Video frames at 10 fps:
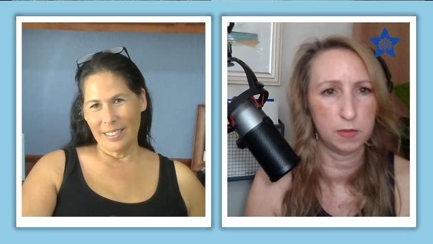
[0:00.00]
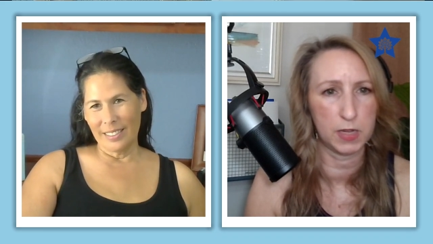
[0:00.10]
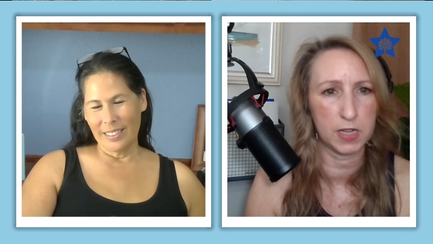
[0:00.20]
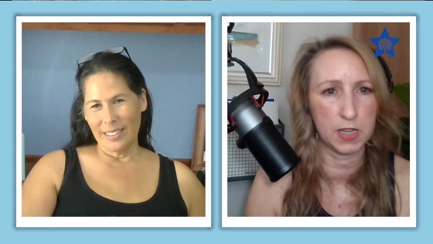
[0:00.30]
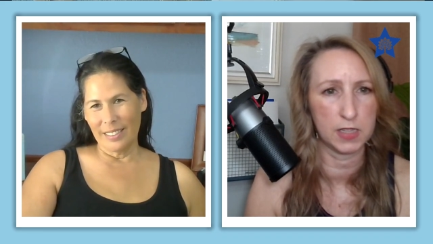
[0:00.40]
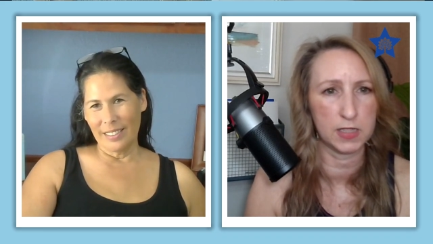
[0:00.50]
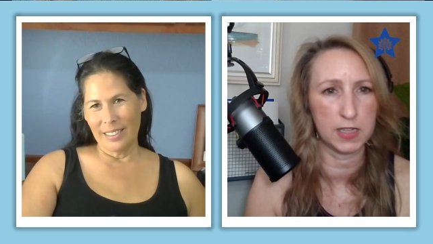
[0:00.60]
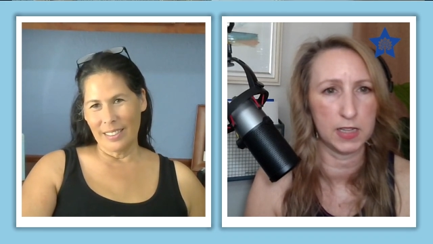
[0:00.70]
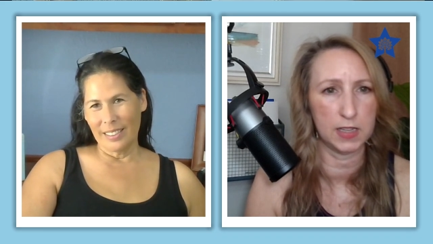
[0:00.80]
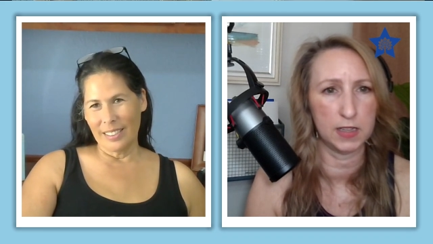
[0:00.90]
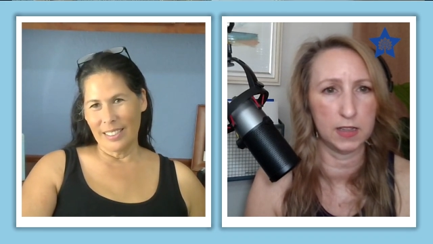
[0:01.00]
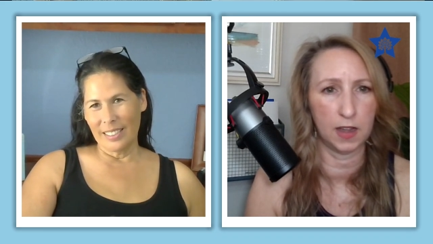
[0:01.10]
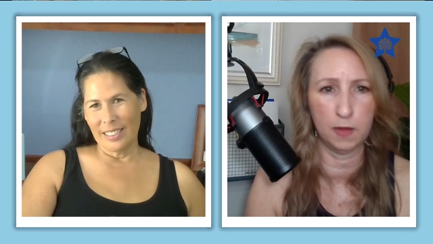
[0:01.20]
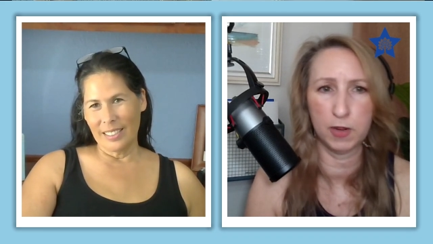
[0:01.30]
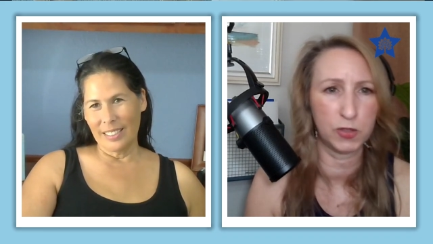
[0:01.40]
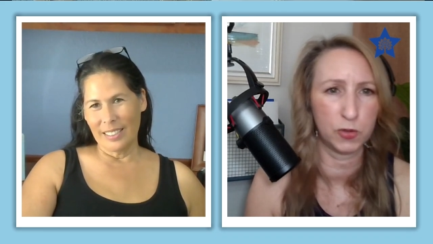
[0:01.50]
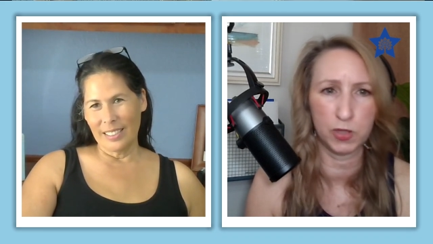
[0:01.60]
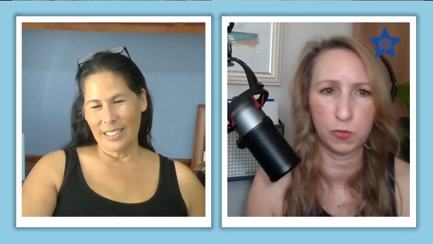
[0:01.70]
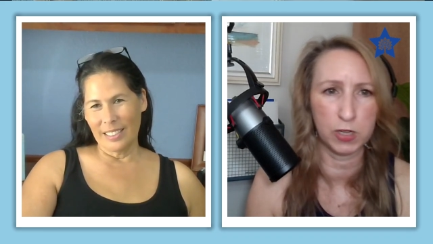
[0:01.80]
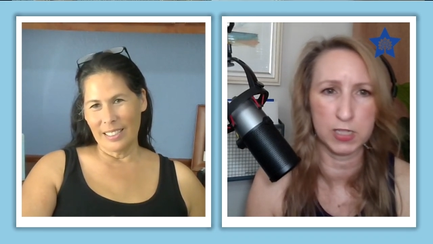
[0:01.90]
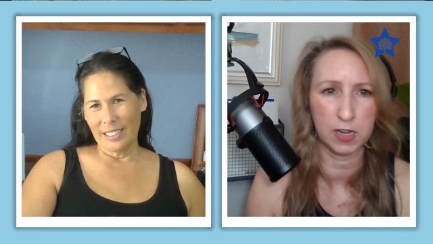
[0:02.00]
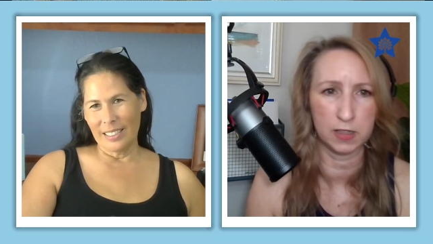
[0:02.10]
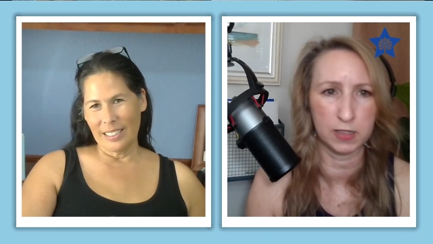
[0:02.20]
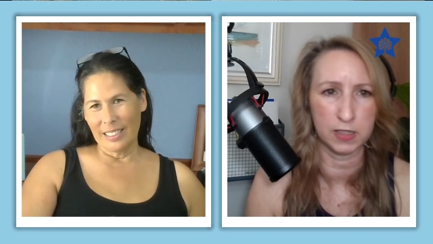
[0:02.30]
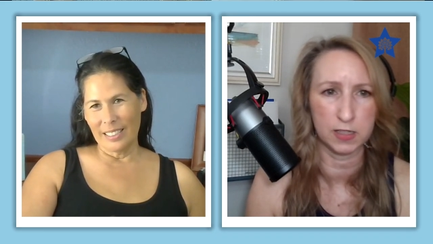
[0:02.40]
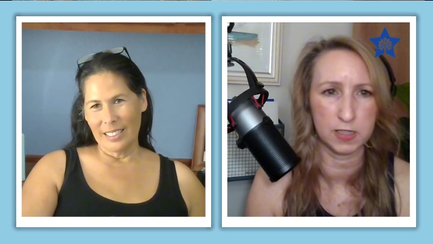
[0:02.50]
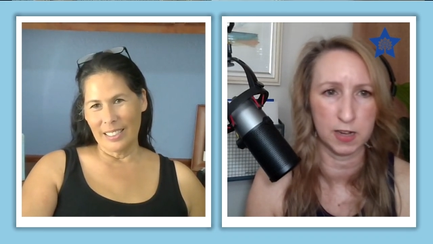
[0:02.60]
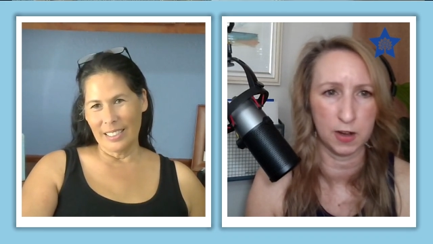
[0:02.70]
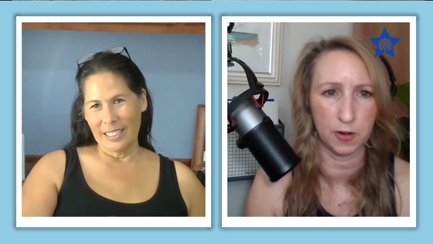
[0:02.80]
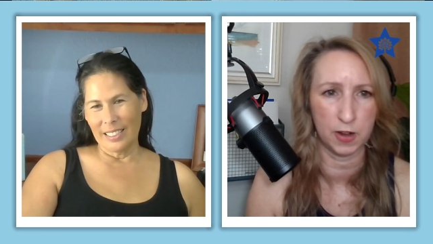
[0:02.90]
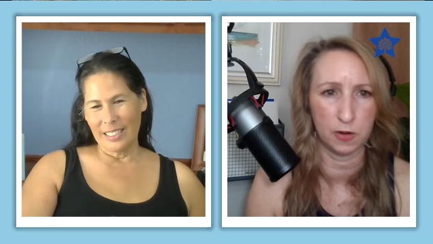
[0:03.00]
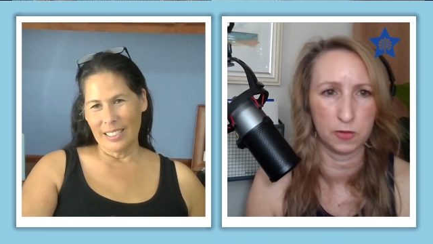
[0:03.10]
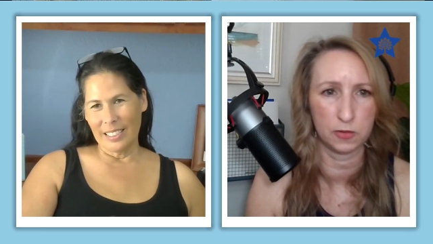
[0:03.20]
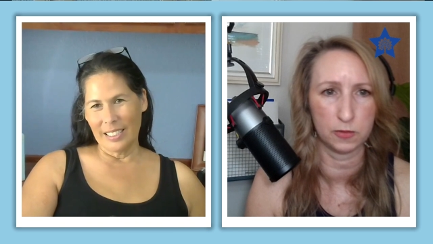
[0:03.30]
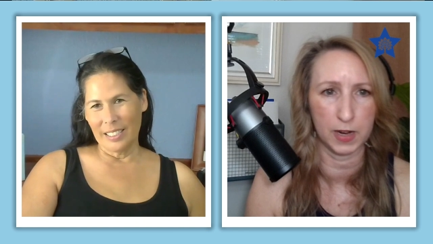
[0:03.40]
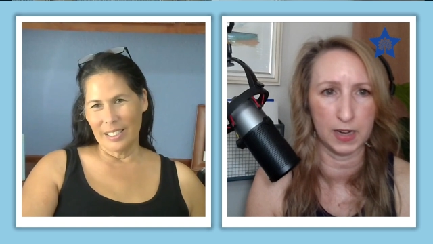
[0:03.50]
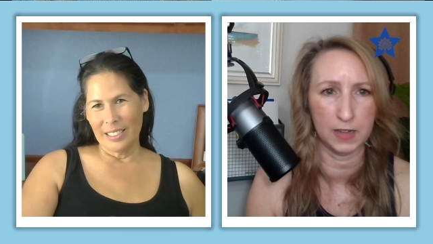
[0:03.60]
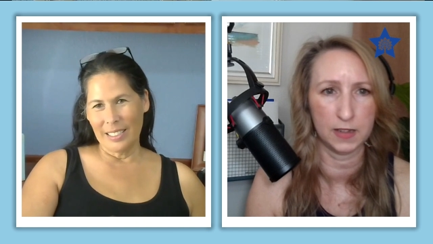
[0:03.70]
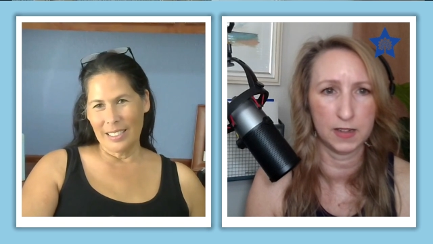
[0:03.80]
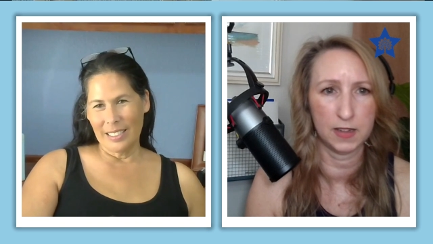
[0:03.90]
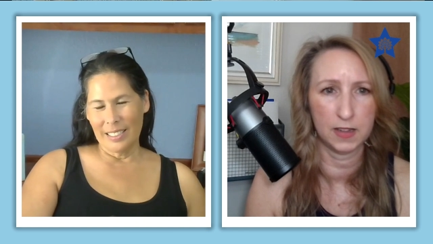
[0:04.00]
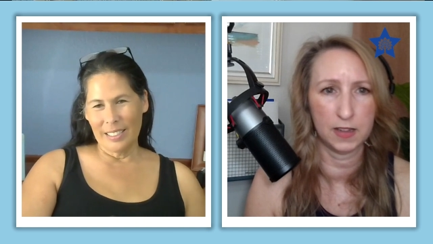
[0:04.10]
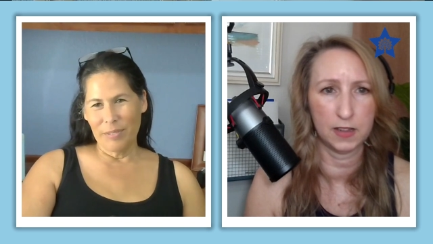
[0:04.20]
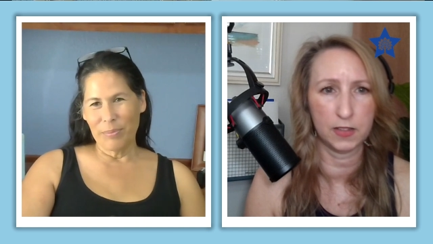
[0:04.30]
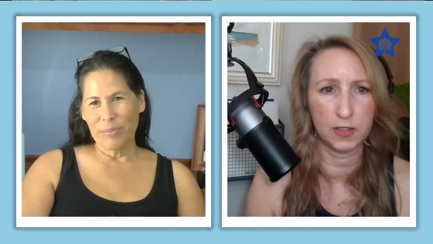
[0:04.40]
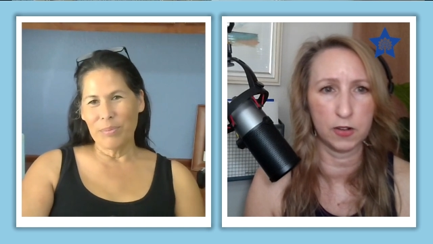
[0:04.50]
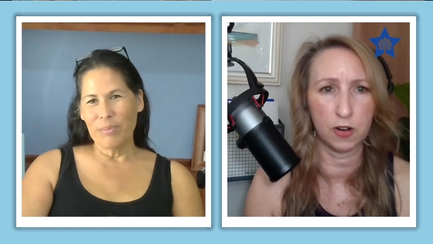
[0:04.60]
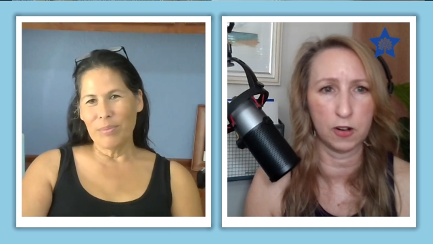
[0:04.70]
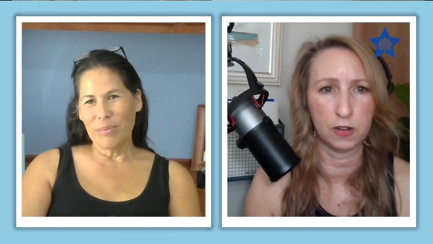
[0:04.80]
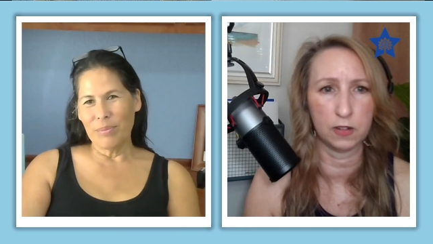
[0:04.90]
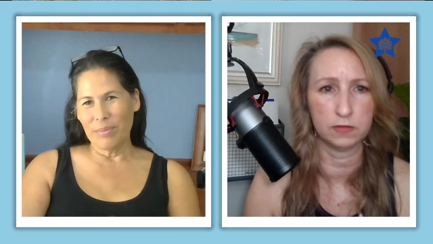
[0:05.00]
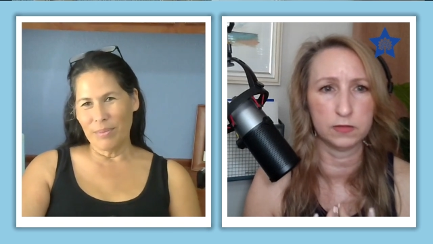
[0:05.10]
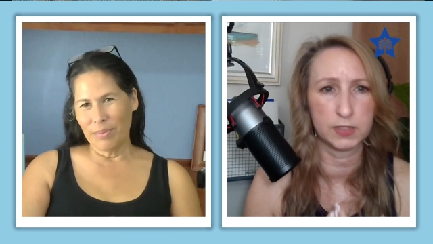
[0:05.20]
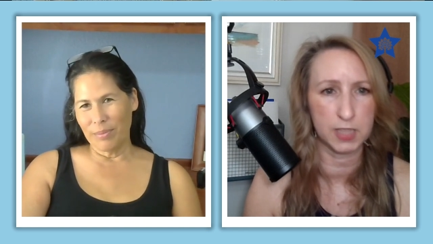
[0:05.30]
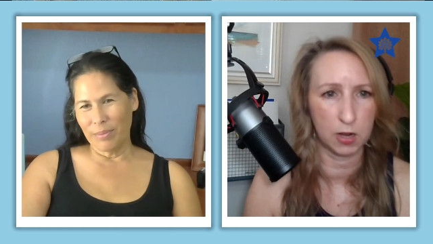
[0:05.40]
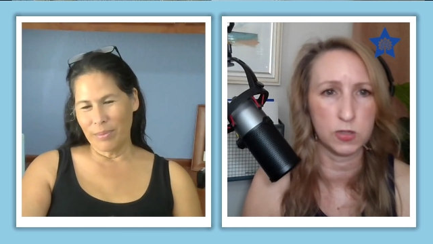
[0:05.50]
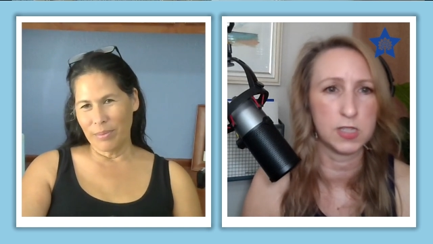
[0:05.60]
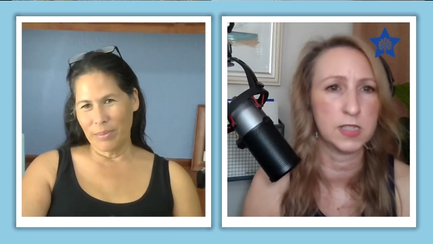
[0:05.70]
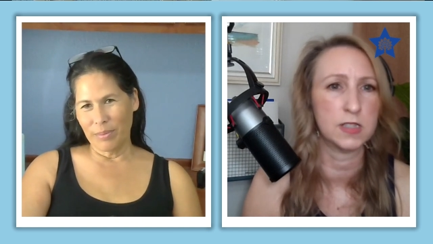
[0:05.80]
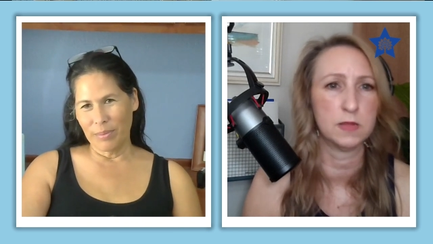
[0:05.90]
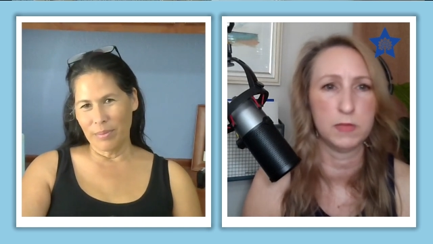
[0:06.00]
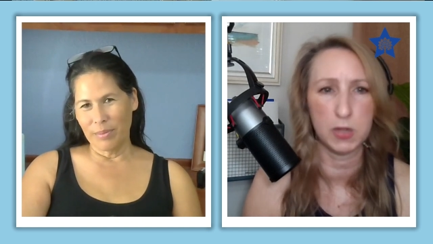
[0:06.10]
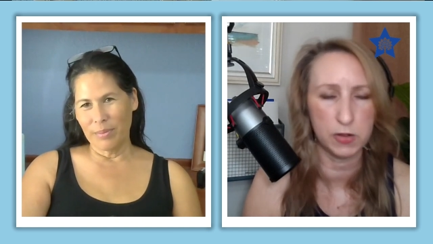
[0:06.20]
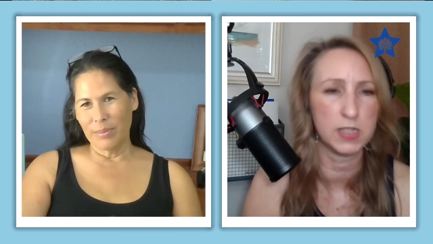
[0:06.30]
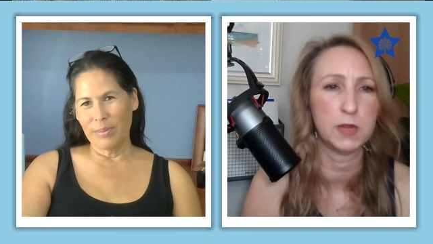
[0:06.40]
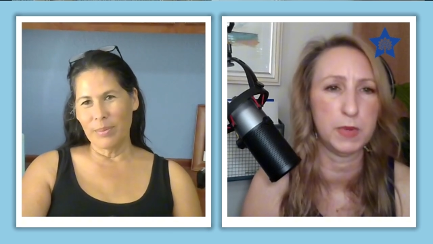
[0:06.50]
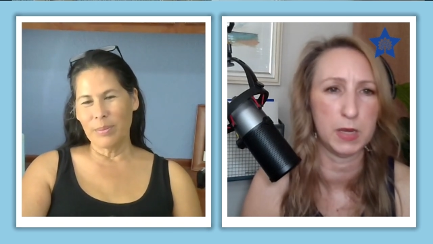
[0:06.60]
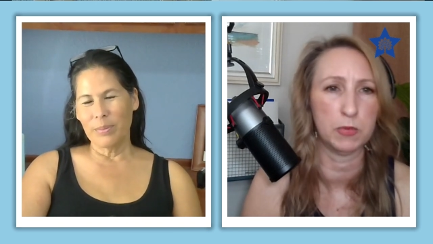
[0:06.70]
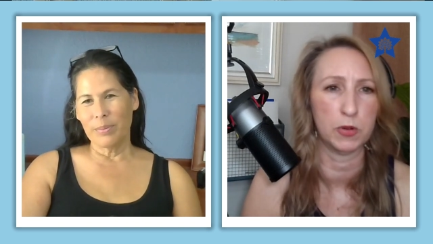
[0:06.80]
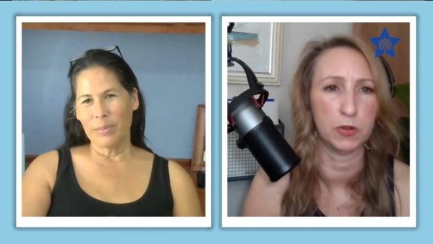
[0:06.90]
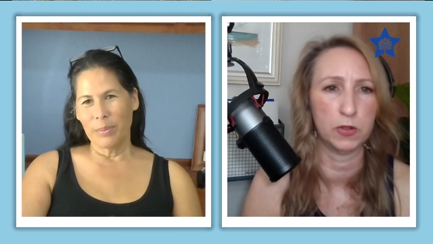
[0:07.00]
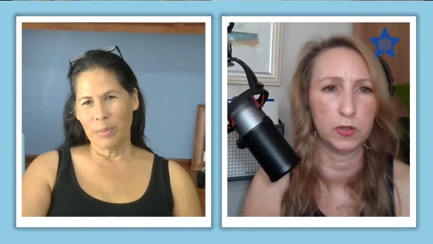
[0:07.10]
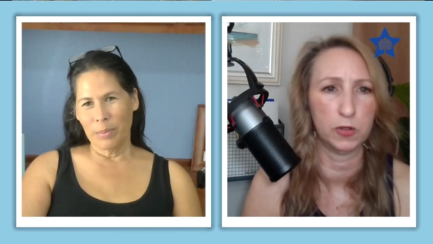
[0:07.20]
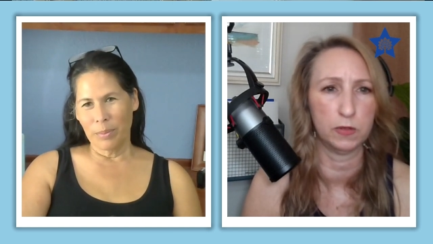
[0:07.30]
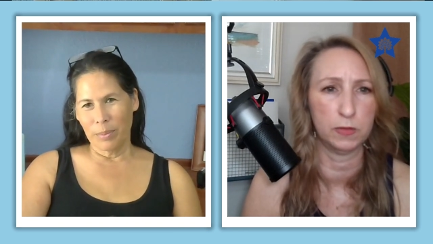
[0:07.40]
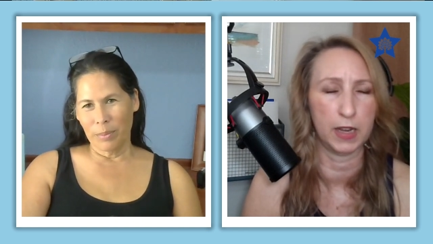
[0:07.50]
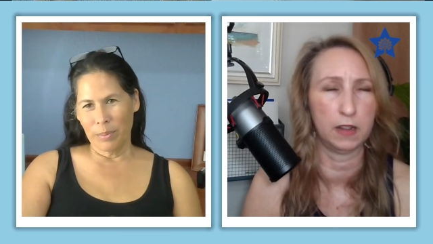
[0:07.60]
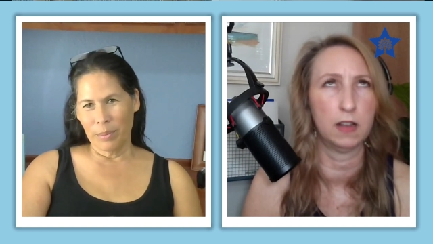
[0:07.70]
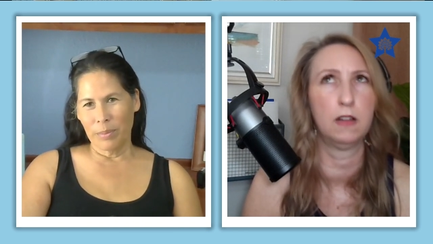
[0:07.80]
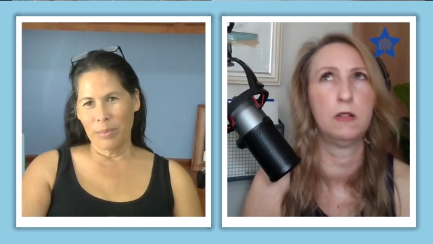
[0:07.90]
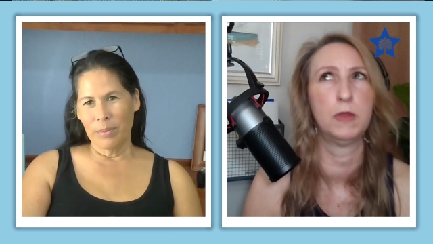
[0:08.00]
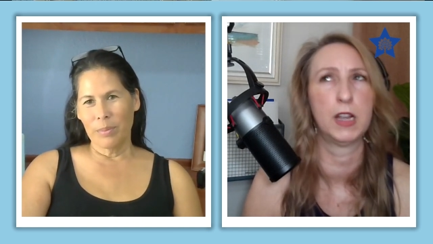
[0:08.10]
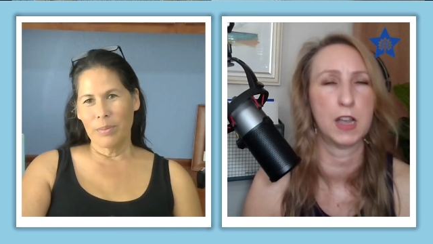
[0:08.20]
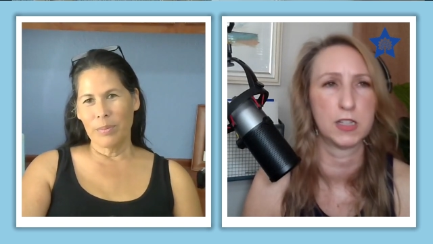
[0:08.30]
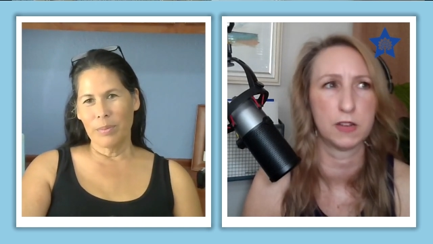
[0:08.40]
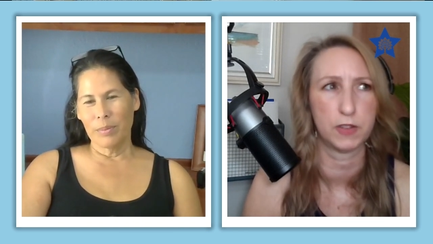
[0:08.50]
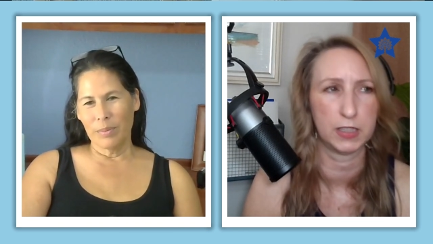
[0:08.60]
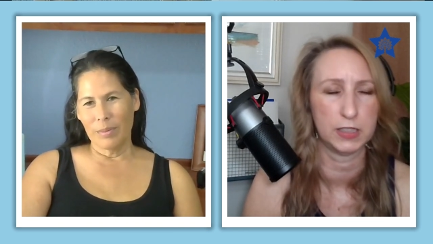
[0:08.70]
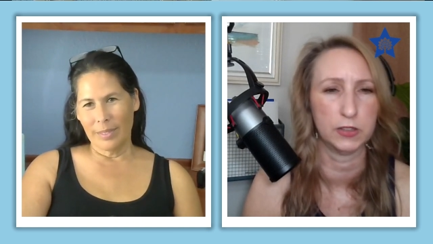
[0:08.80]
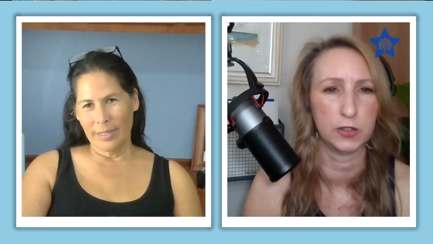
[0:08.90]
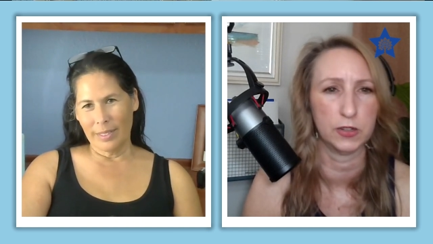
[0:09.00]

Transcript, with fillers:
Speaker 1: because I'm not the only one telling this scenario, right? There are thousands, millions of people who have, like, oh my gosh, I finally